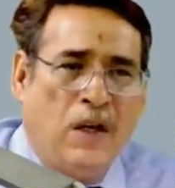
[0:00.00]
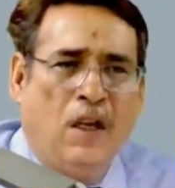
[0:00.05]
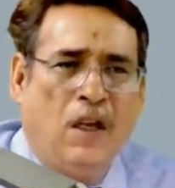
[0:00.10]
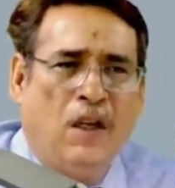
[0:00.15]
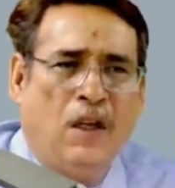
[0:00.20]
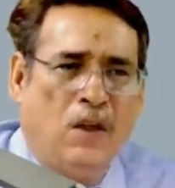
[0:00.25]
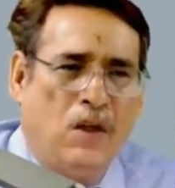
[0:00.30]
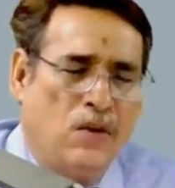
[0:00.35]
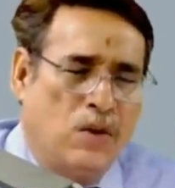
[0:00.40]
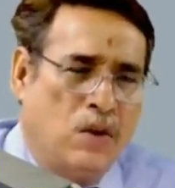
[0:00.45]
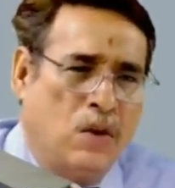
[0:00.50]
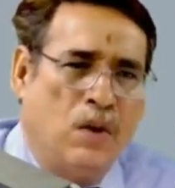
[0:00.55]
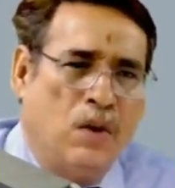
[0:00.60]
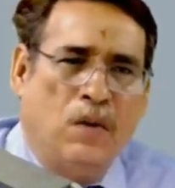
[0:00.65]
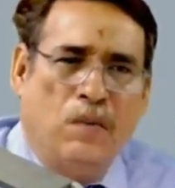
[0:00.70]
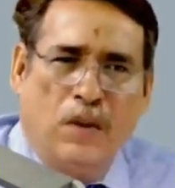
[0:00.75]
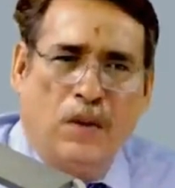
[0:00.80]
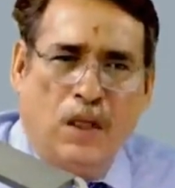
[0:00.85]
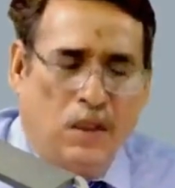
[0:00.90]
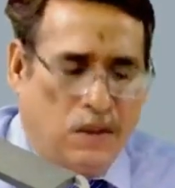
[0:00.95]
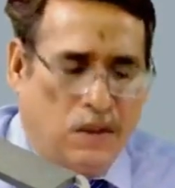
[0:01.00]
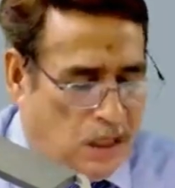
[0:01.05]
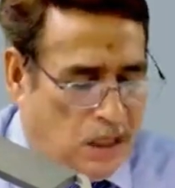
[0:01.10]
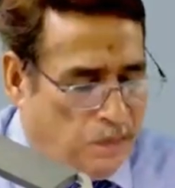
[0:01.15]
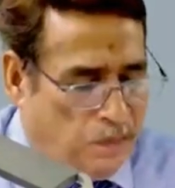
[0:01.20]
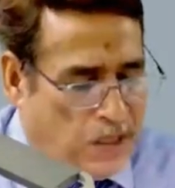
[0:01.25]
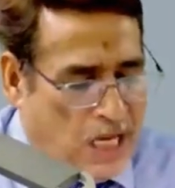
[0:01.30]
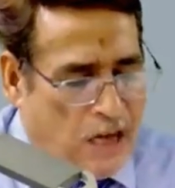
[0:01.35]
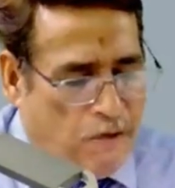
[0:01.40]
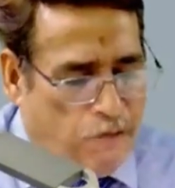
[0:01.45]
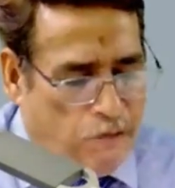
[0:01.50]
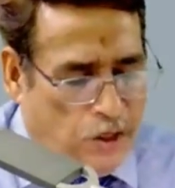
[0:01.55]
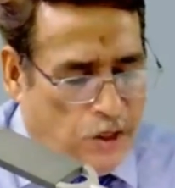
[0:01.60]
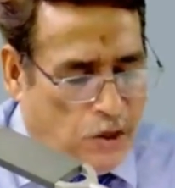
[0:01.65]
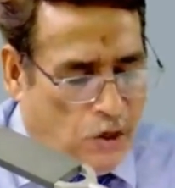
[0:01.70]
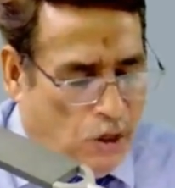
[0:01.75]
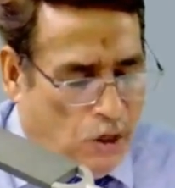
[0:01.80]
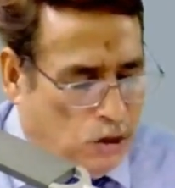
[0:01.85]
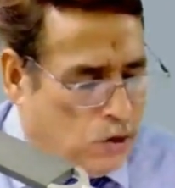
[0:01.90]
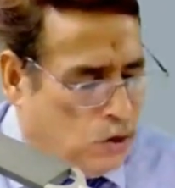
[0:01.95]
So sometimes we
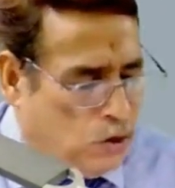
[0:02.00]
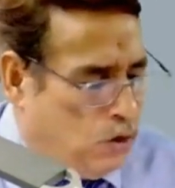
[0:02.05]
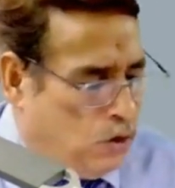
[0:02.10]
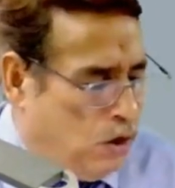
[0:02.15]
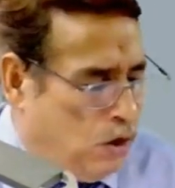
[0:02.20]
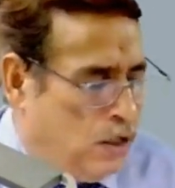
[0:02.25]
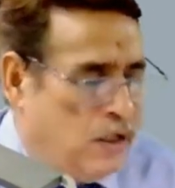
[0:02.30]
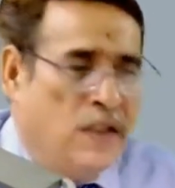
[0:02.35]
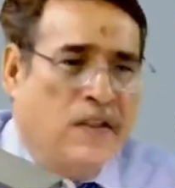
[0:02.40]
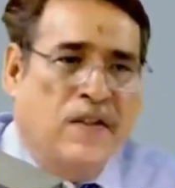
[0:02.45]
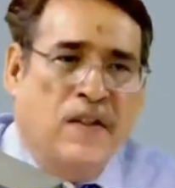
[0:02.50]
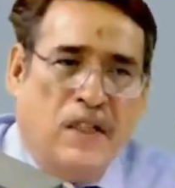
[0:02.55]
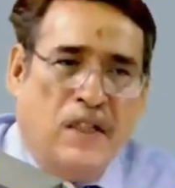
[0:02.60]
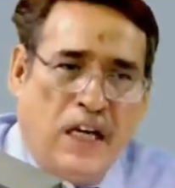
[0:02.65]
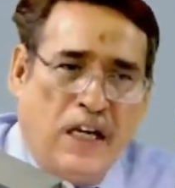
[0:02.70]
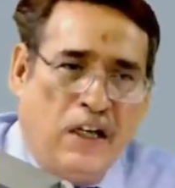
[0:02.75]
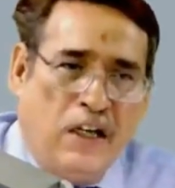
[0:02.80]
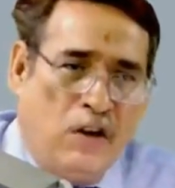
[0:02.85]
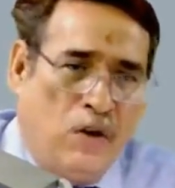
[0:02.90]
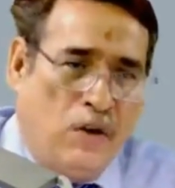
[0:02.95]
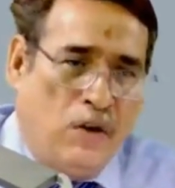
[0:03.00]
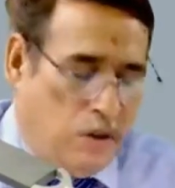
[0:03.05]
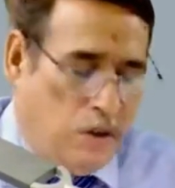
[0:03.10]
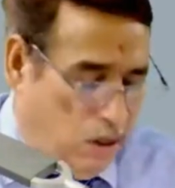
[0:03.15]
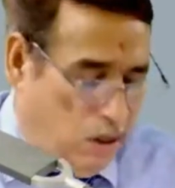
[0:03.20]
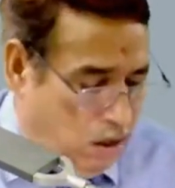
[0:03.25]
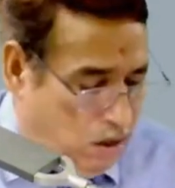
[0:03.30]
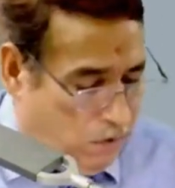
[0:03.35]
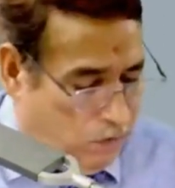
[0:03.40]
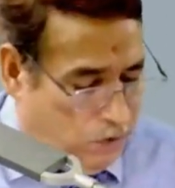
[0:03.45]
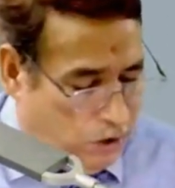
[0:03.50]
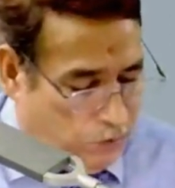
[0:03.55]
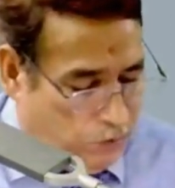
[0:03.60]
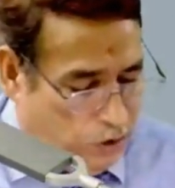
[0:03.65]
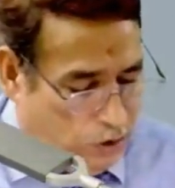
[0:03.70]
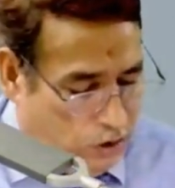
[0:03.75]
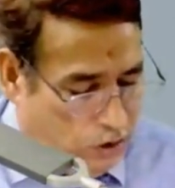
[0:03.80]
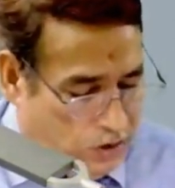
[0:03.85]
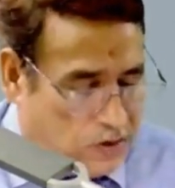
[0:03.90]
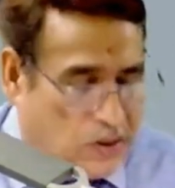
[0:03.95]
also call it a standalone, what we
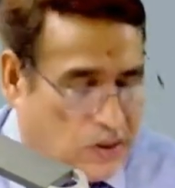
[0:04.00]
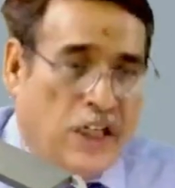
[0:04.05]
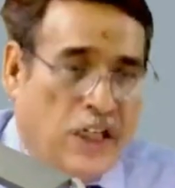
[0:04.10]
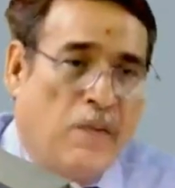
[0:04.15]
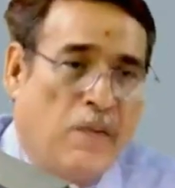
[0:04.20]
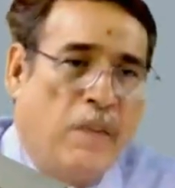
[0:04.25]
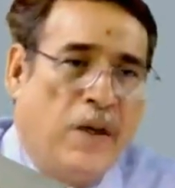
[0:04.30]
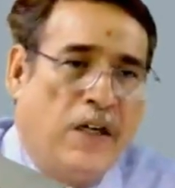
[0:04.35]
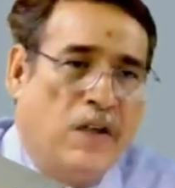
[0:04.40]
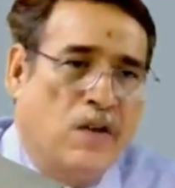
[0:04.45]
call statement.